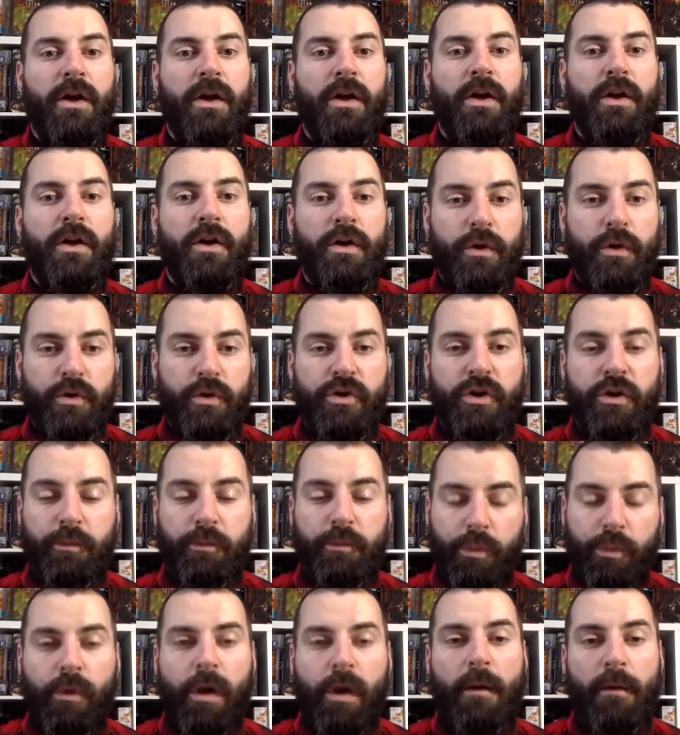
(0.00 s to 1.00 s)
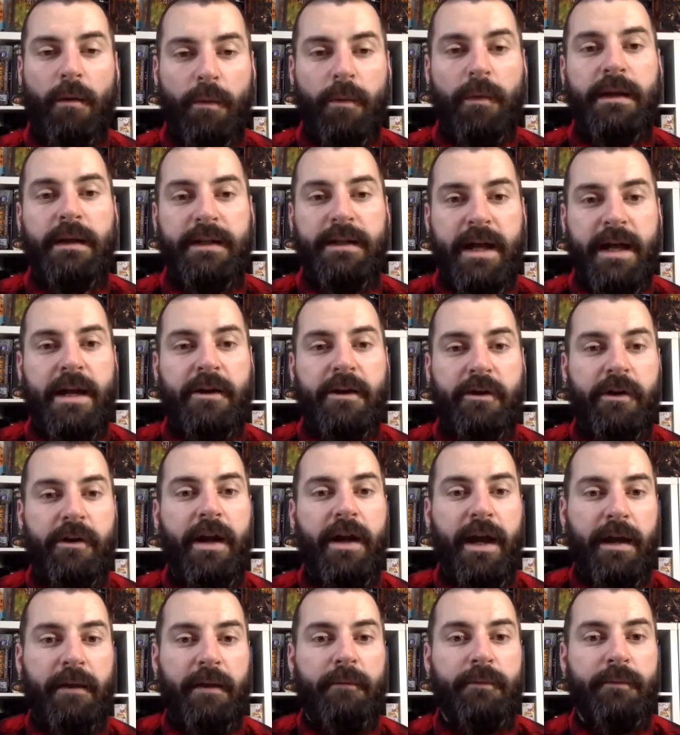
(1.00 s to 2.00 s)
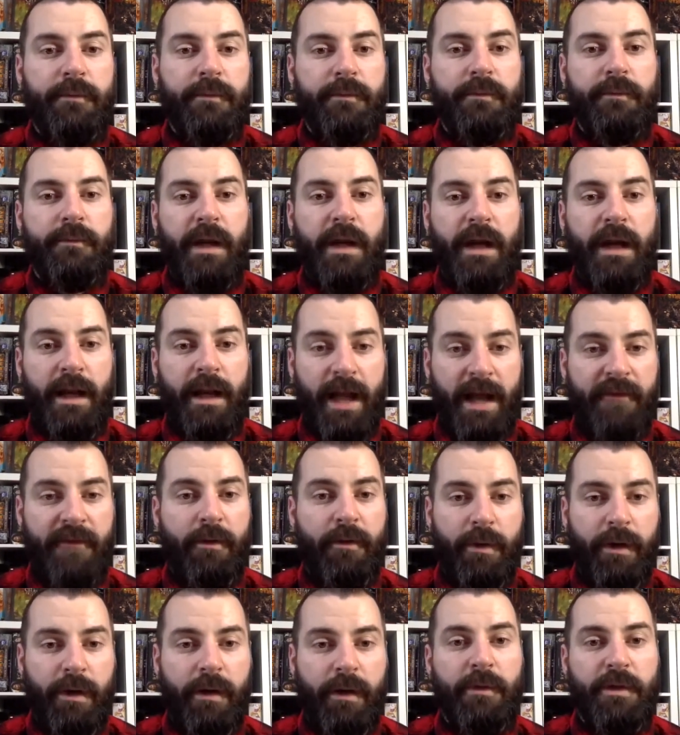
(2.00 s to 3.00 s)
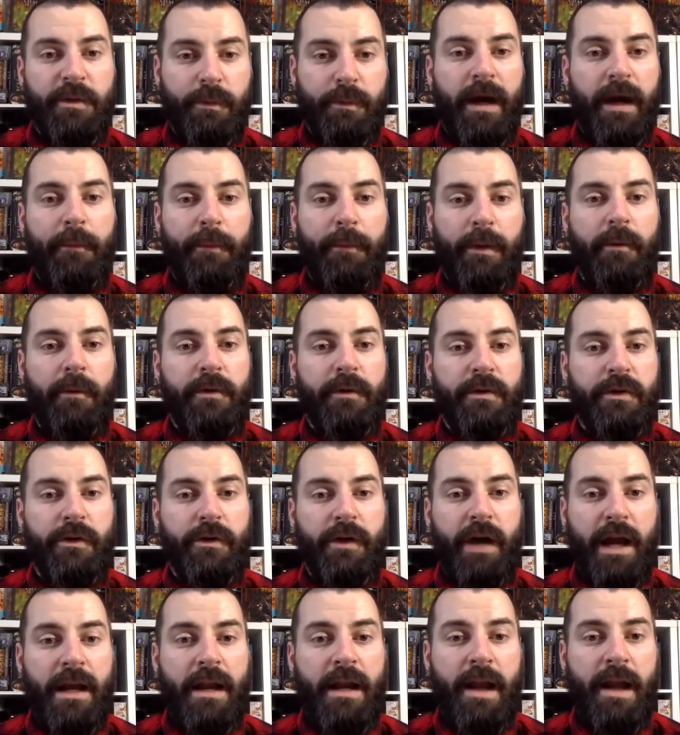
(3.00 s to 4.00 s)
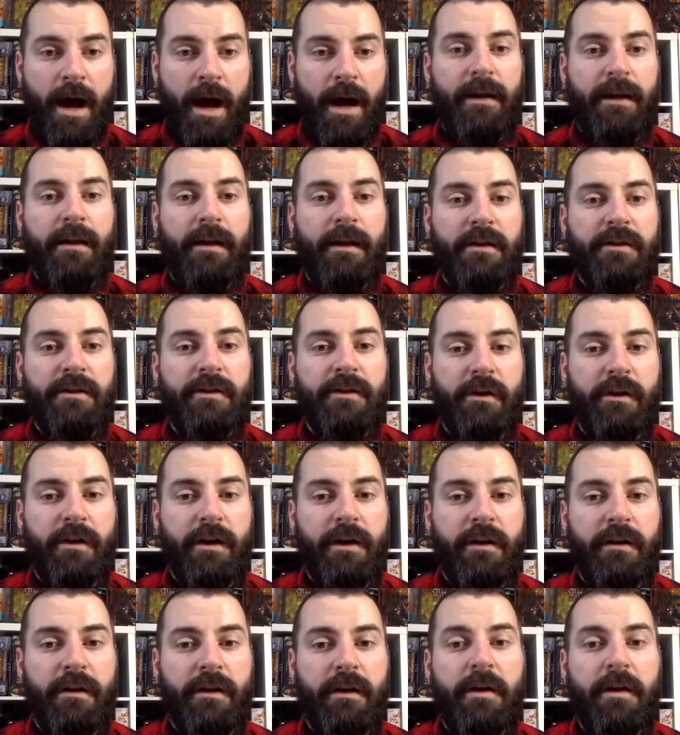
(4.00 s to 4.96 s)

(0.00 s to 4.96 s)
you should probably take your game and have it published by a publisher and not Kickstart it,